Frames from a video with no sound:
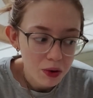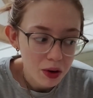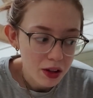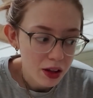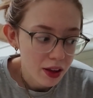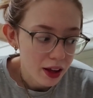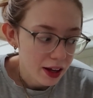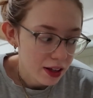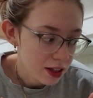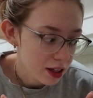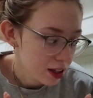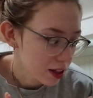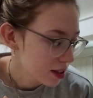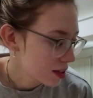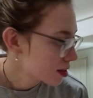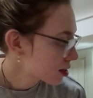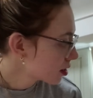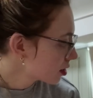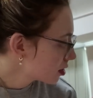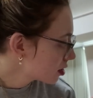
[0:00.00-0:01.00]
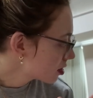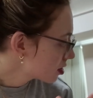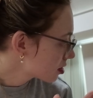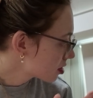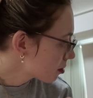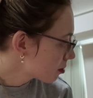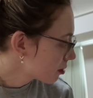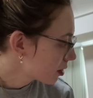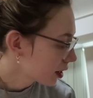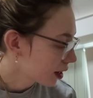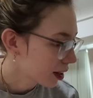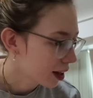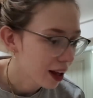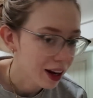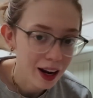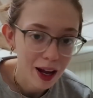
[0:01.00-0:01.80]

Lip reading: whether that is something